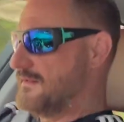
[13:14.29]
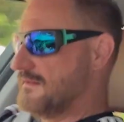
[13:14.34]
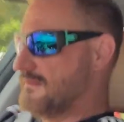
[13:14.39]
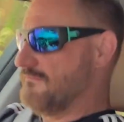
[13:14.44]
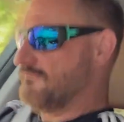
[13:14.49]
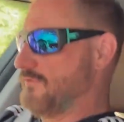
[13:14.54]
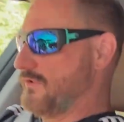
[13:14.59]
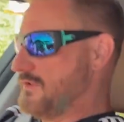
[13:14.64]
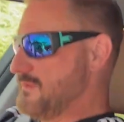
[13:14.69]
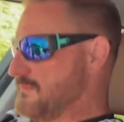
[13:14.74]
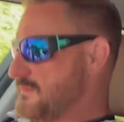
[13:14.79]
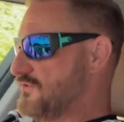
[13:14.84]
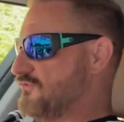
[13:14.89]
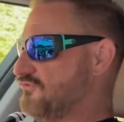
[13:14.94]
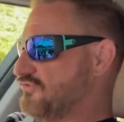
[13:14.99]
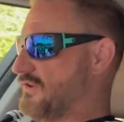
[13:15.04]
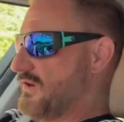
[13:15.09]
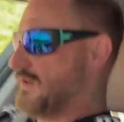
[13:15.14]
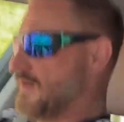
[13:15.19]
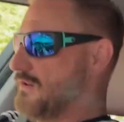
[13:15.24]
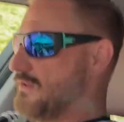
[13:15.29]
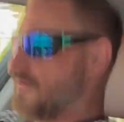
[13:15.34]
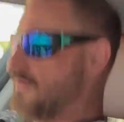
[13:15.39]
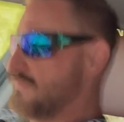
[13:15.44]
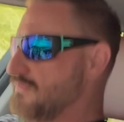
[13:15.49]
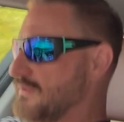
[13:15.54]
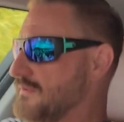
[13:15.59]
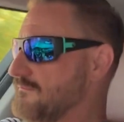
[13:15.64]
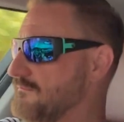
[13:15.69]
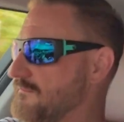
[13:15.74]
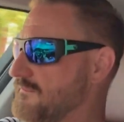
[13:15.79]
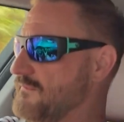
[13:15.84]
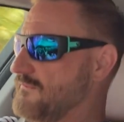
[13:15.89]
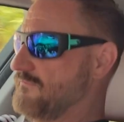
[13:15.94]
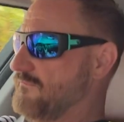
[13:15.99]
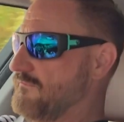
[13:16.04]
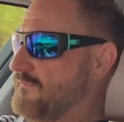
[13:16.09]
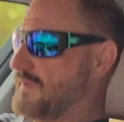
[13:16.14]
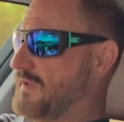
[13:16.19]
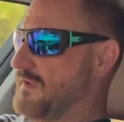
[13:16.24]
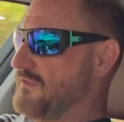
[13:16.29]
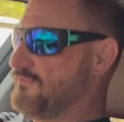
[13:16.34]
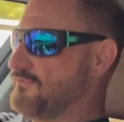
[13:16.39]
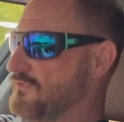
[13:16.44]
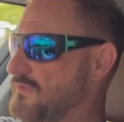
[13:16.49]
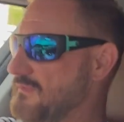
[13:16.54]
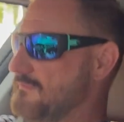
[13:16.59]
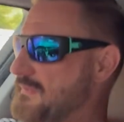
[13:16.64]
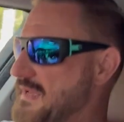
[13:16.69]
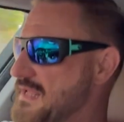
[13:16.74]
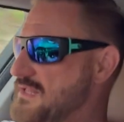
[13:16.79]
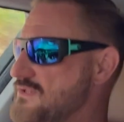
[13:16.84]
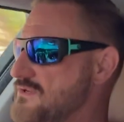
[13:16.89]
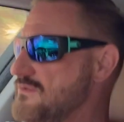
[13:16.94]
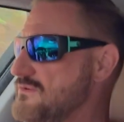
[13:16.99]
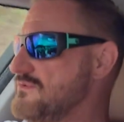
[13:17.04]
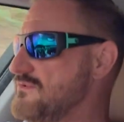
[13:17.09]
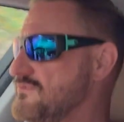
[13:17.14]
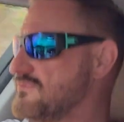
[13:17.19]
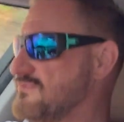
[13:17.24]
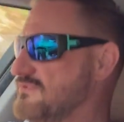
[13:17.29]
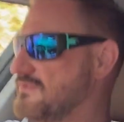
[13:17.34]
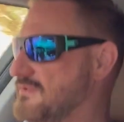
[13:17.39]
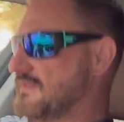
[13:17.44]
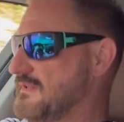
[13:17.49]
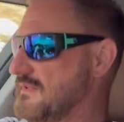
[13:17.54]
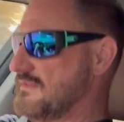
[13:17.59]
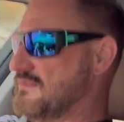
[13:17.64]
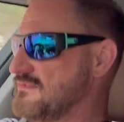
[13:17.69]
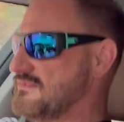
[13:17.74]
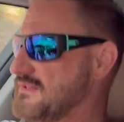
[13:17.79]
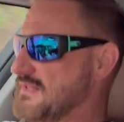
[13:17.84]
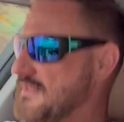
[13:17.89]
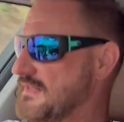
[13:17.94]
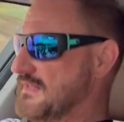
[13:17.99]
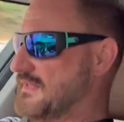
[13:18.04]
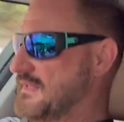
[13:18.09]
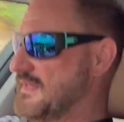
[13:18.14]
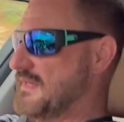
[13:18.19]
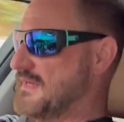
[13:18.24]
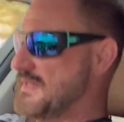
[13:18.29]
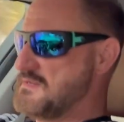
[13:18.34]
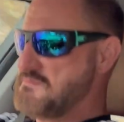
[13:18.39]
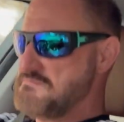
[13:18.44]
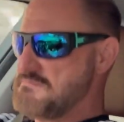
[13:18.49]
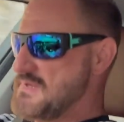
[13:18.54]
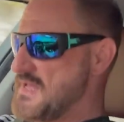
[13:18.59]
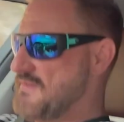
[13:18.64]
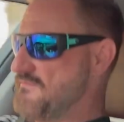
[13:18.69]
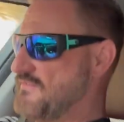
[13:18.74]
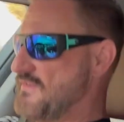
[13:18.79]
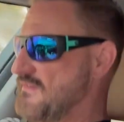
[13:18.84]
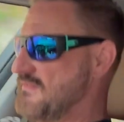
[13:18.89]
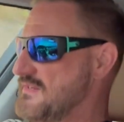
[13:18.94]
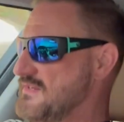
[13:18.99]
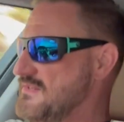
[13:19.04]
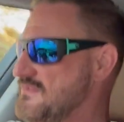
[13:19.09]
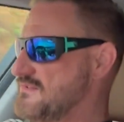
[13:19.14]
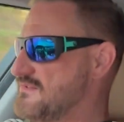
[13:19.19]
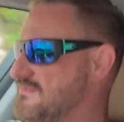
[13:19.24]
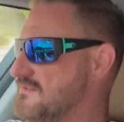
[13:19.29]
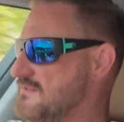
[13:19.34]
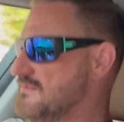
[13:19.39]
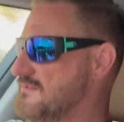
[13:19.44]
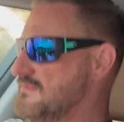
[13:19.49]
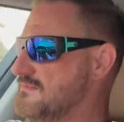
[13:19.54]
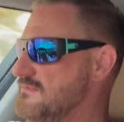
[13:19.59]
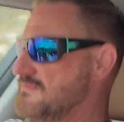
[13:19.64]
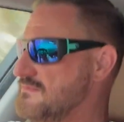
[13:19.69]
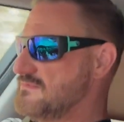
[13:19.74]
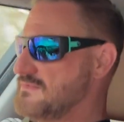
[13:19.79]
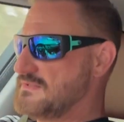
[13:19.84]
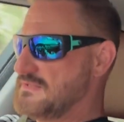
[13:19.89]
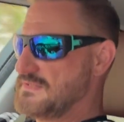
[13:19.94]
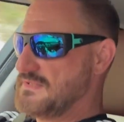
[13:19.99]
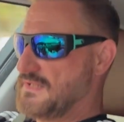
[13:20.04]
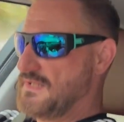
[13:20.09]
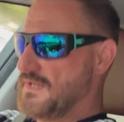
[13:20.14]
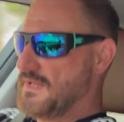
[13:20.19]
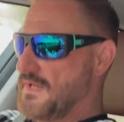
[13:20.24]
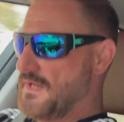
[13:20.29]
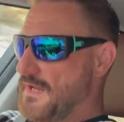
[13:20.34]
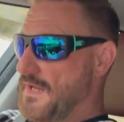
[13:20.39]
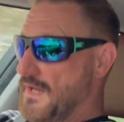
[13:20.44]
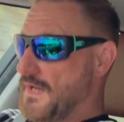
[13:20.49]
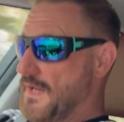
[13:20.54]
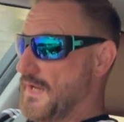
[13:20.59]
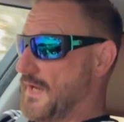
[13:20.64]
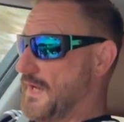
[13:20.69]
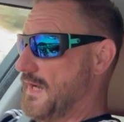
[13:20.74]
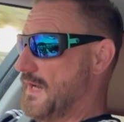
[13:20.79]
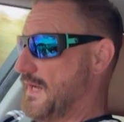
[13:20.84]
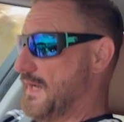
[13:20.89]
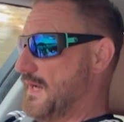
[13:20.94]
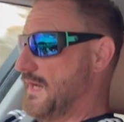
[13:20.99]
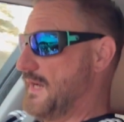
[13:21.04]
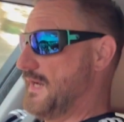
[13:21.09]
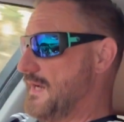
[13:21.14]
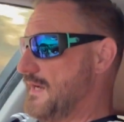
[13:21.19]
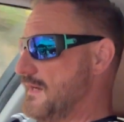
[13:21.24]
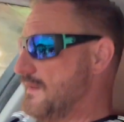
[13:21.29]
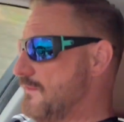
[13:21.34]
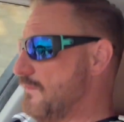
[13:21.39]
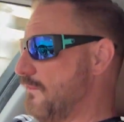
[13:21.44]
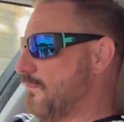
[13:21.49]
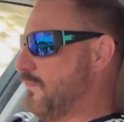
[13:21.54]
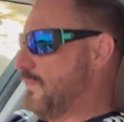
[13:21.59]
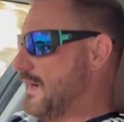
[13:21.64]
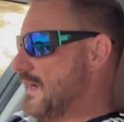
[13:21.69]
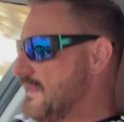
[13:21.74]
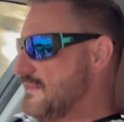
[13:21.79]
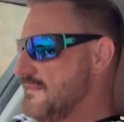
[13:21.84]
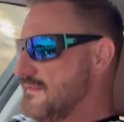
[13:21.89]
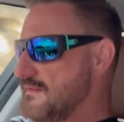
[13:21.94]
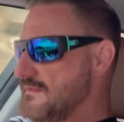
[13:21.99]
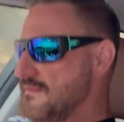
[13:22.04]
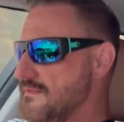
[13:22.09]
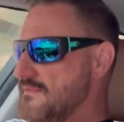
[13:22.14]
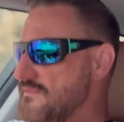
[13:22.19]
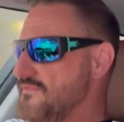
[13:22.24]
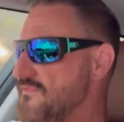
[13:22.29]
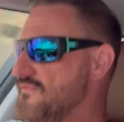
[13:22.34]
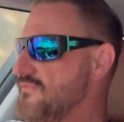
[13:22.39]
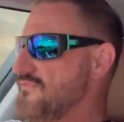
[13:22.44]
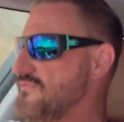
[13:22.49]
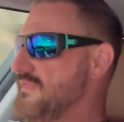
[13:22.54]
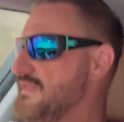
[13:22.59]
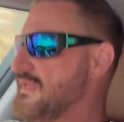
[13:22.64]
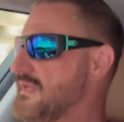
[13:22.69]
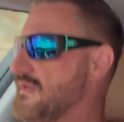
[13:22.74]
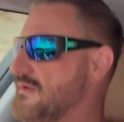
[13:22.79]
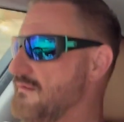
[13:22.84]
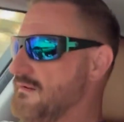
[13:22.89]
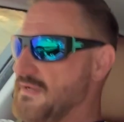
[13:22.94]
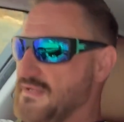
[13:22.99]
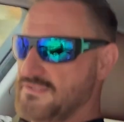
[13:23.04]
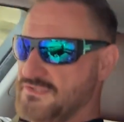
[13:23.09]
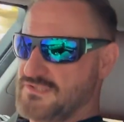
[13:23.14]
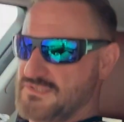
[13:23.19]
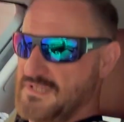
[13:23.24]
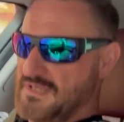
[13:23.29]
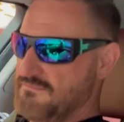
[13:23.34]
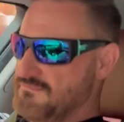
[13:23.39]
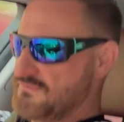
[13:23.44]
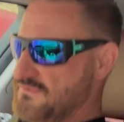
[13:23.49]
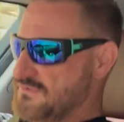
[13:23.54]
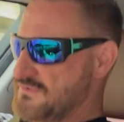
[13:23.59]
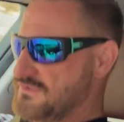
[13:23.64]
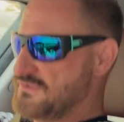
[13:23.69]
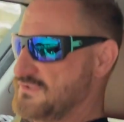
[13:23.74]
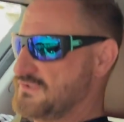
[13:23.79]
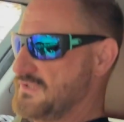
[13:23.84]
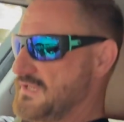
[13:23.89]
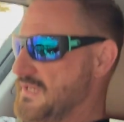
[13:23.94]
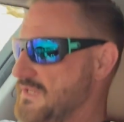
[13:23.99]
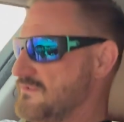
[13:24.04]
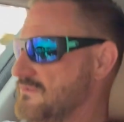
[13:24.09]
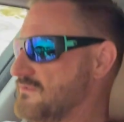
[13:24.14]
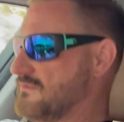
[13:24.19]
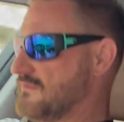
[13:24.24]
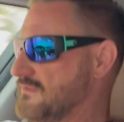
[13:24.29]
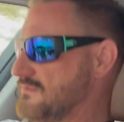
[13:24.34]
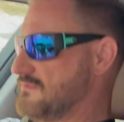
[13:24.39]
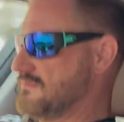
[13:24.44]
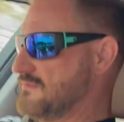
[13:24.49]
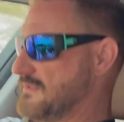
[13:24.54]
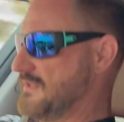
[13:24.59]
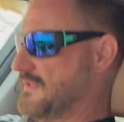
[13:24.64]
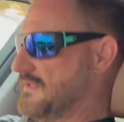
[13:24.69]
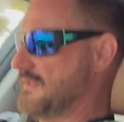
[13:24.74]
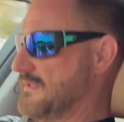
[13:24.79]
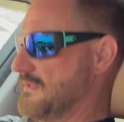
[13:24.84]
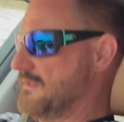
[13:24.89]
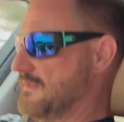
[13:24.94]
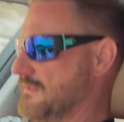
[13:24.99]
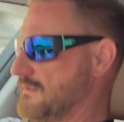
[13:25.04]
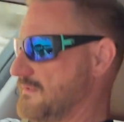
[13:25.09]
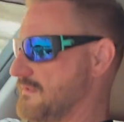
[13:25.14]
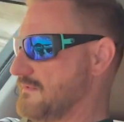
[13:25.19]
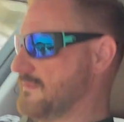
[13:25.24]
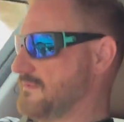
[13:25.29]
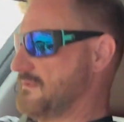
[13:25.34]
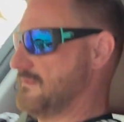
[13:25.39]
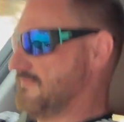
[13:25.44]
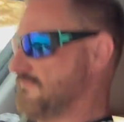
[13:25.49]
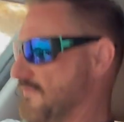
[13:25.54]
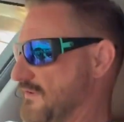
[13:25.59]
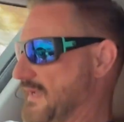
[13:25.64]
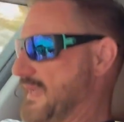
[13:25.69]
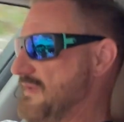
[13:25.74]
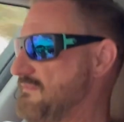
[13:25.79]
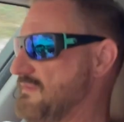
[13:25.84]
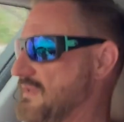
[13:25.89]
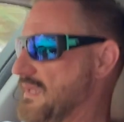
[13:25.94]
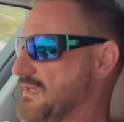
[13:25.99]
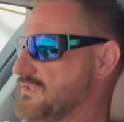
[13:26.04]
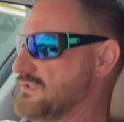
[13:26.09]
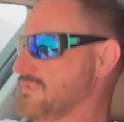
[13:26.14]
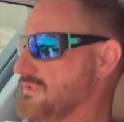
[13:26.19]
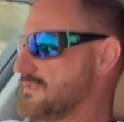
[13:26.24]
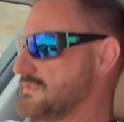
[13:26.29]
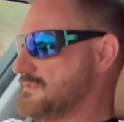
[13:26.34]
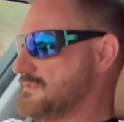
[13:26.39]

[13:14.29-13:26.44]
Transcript: volume control and going through the menus in the centre here, yeah, very easy to use. One thing I actually haven't checked on this yet, I don't know if I have it actually,